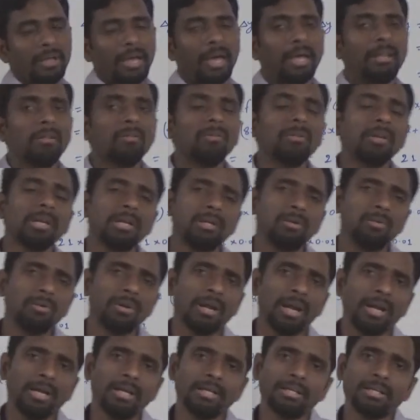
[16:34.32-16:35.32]
And you need to
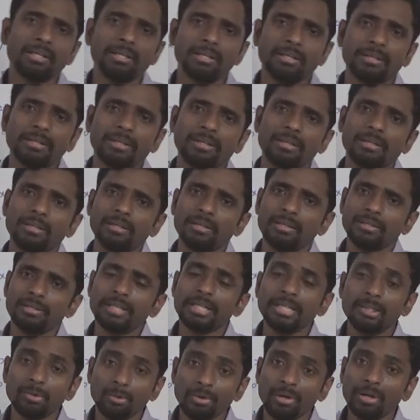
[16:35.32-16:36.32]
write
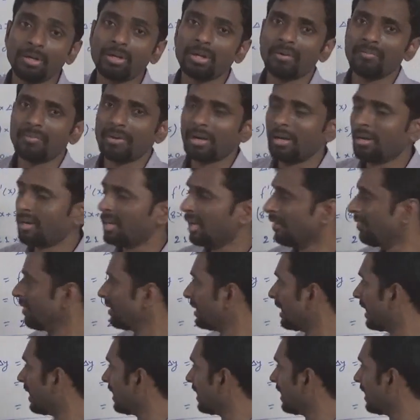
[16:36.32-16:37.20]
the unit of delta v,